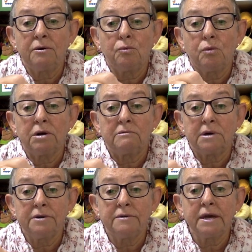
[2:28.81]
and one
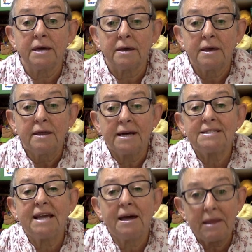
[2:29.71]
row there.
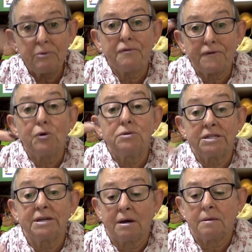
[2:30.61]
That's how they were folded
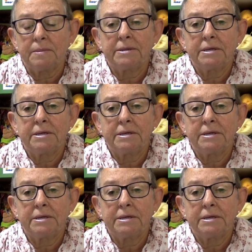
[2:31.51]
up.